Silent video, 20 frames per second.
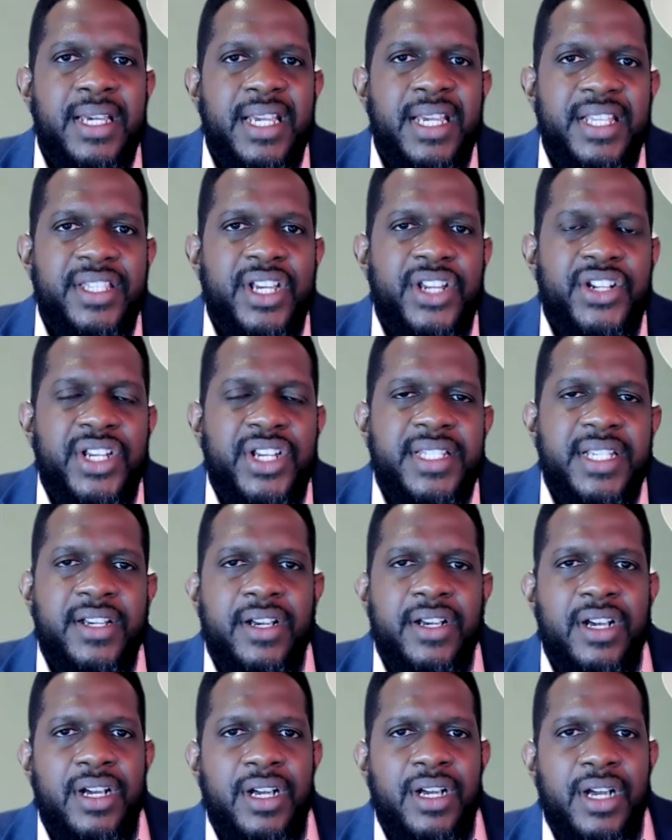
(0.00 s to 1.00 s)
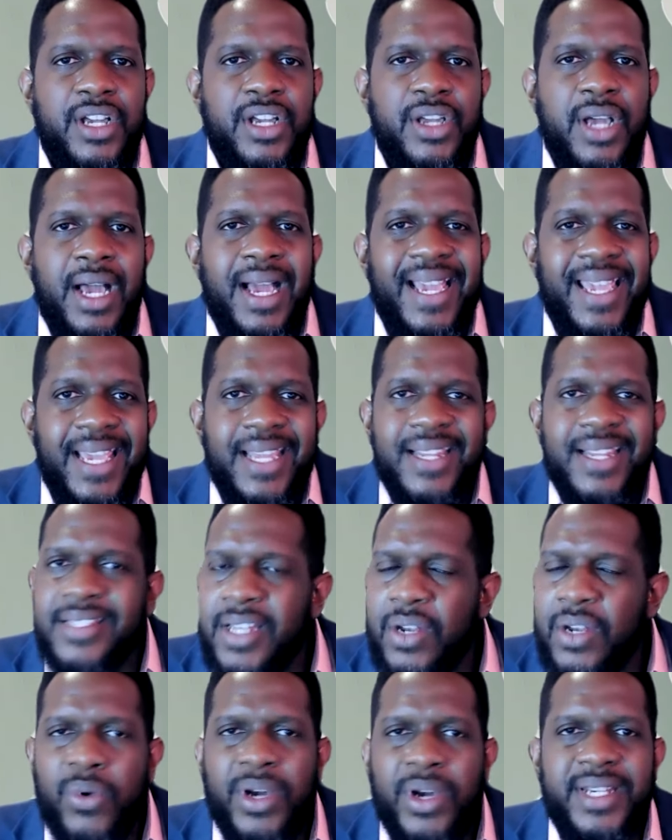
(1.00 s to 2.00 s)
It's not just, a, a, again, it's
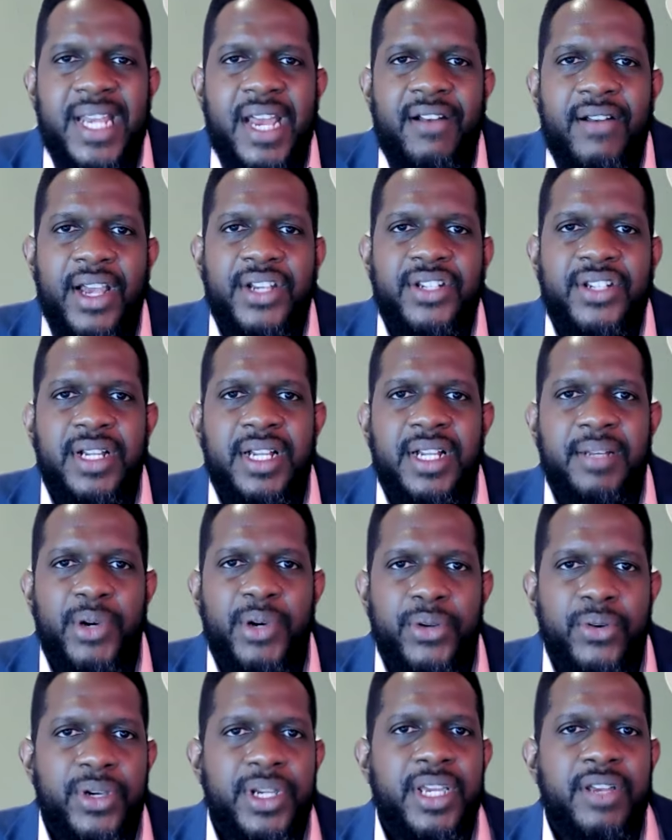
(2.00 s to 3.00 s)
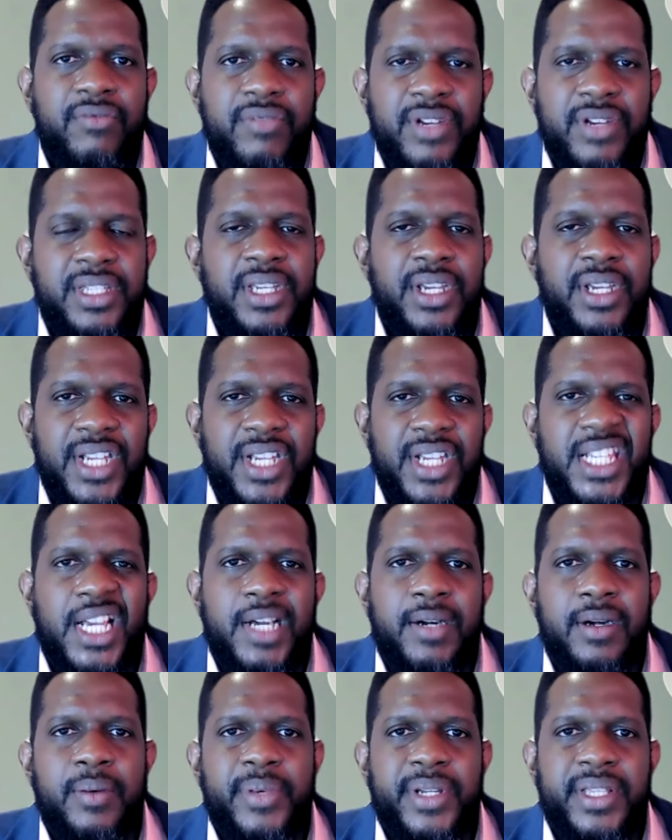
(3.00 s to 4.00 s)
not one directional about, okay, researchers
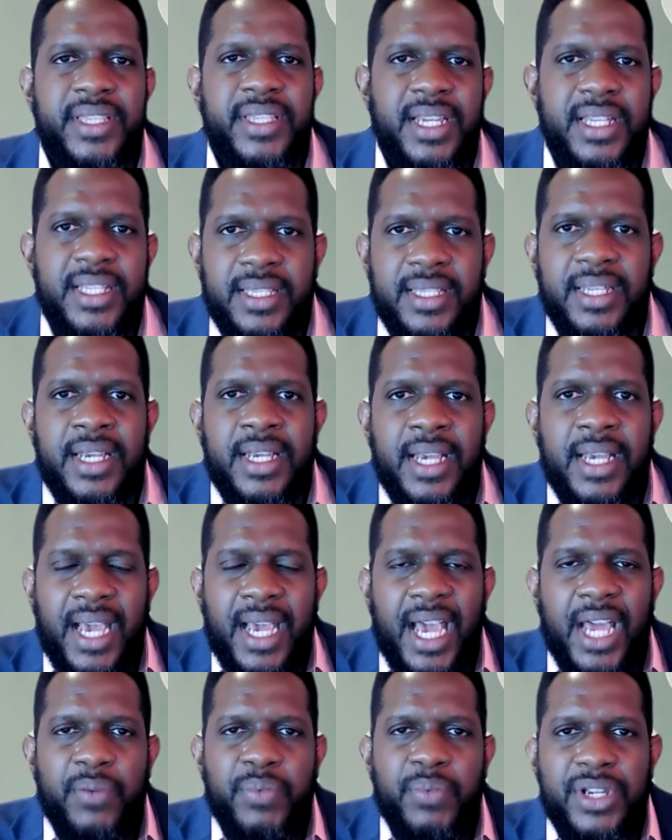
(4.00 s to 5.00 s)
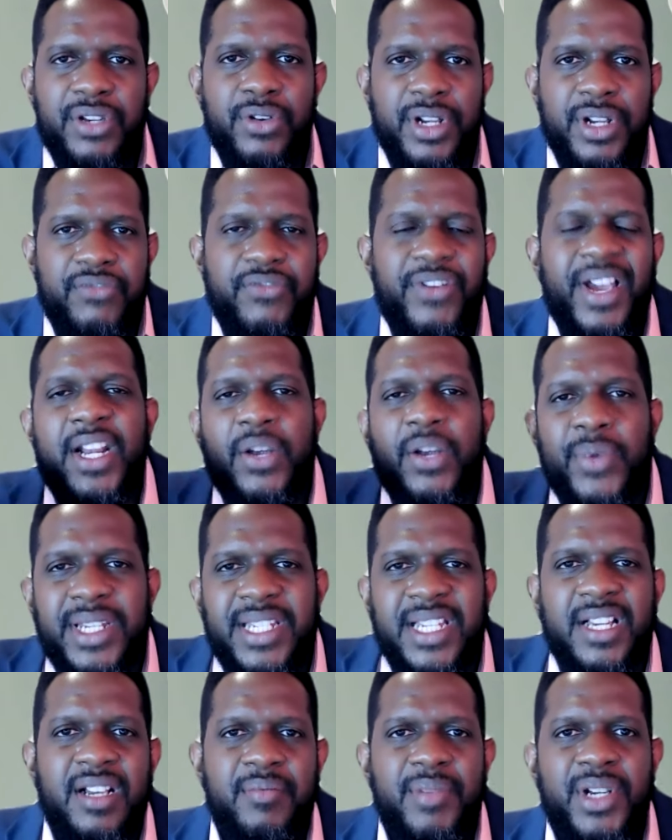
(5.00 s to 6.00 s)
come up with this and we're going to find a way
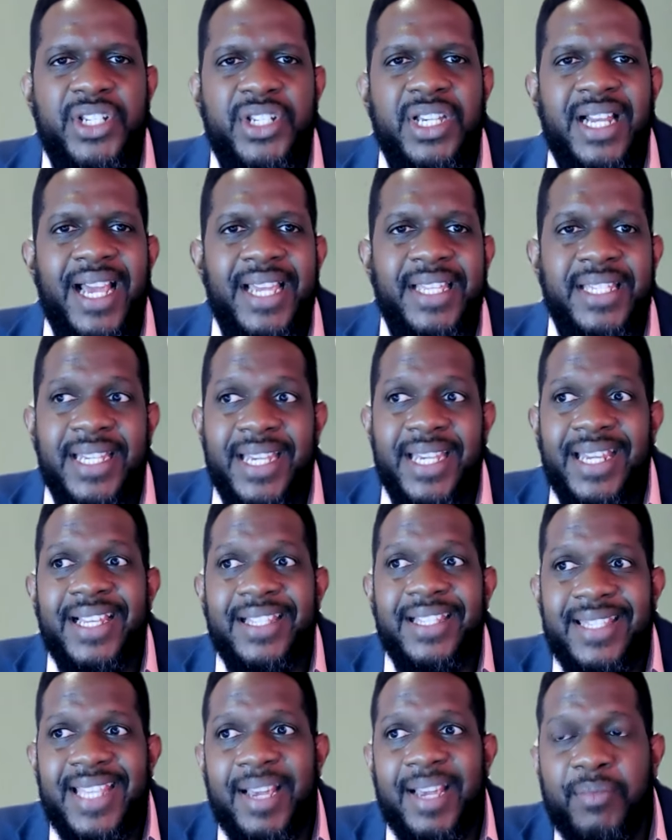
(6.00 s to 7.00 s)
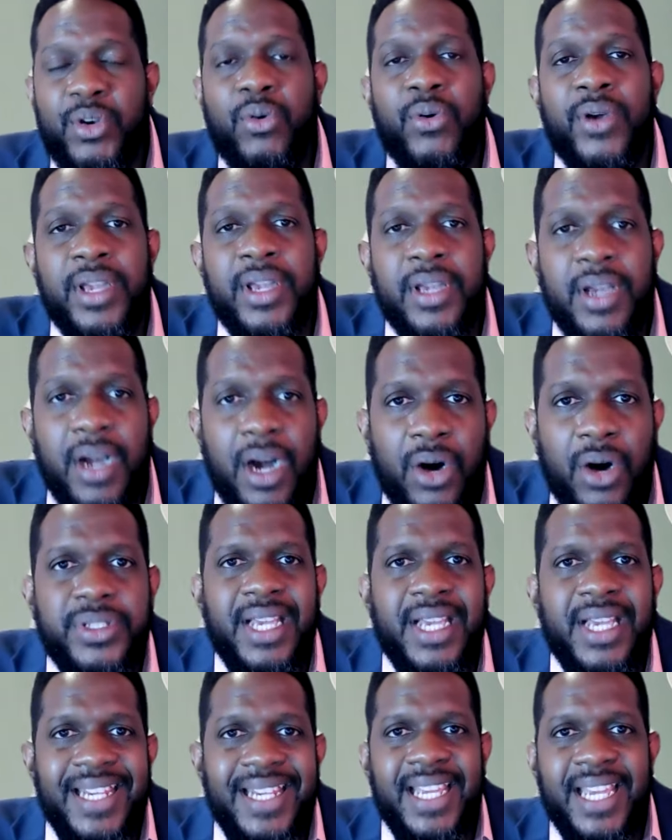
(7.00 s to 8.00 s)
to commercialize it. It is them going out
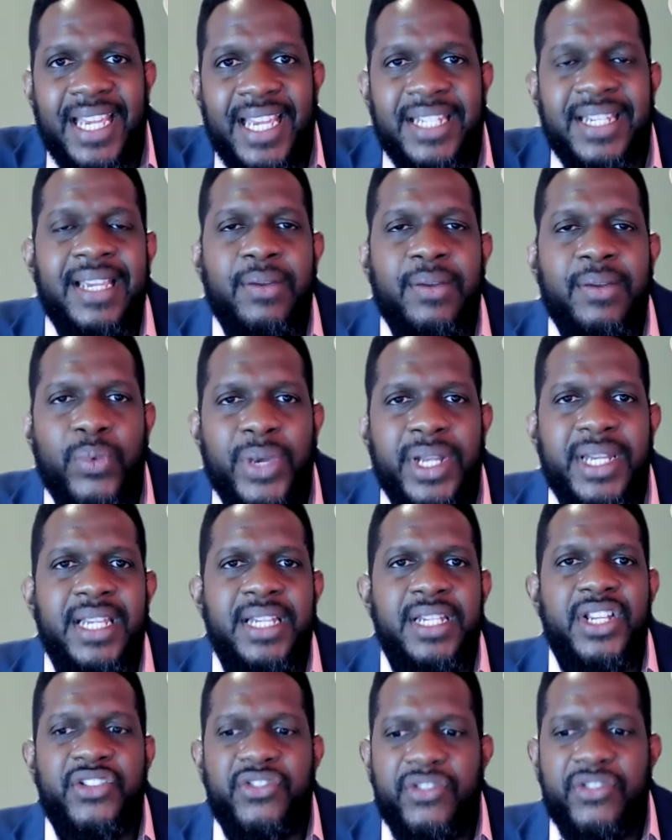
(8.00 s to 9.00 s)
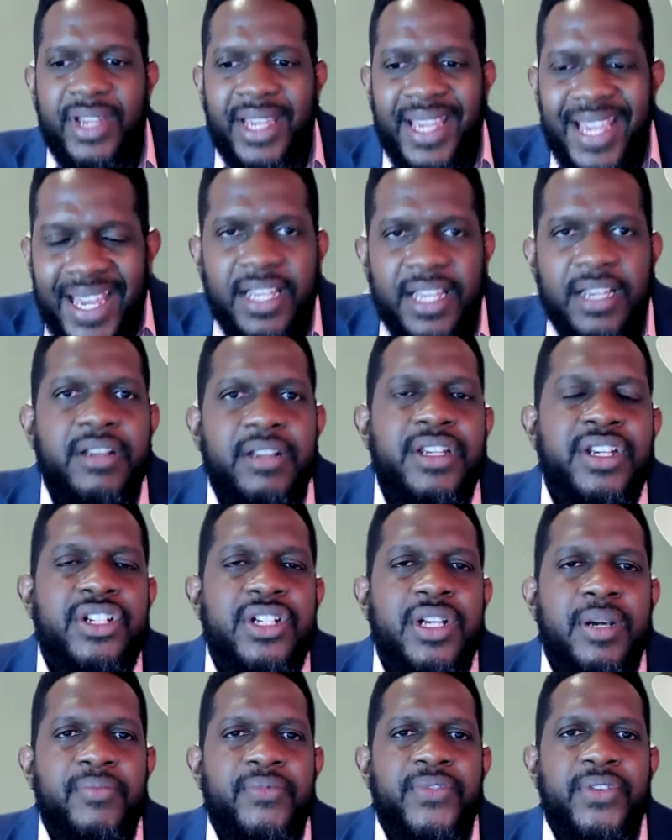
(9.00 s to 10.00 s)
and engaging with industry, getting on the
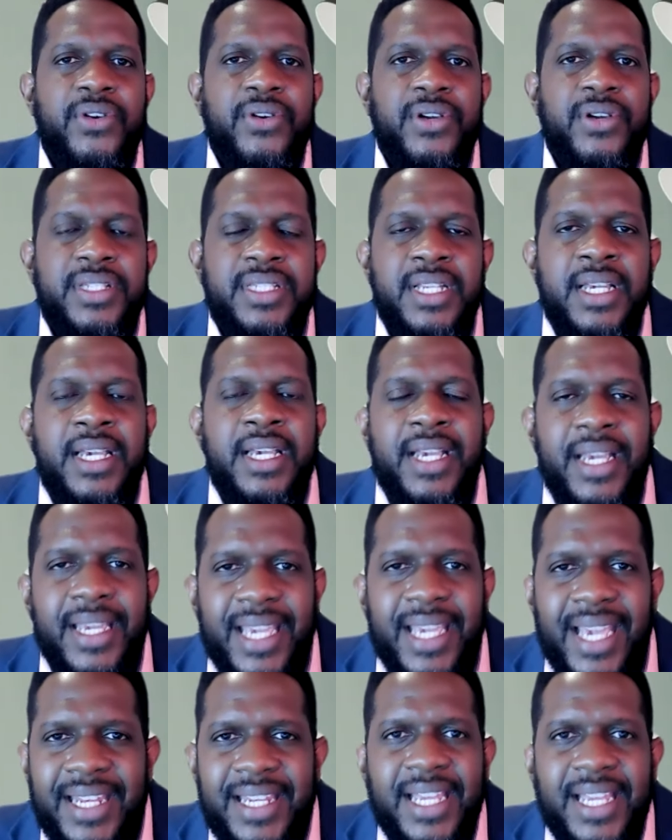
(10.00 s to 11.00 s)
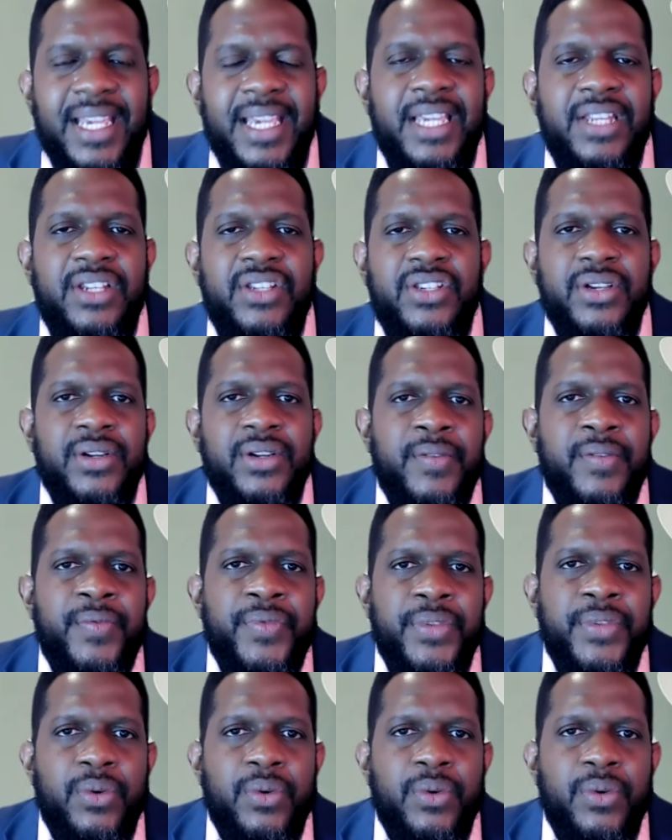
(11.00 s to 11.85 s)
shop floors, getting into yeah.